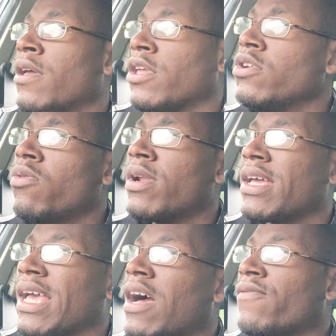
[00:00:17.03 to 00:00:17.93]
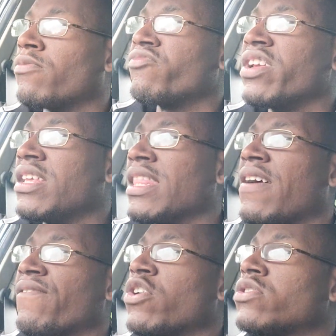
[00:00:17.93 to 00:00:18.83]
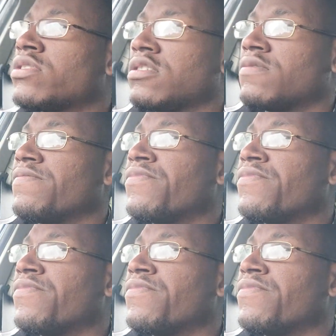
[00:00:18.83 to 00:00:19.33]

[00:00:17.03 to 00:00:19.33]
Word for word: You know what I got from reading that verse?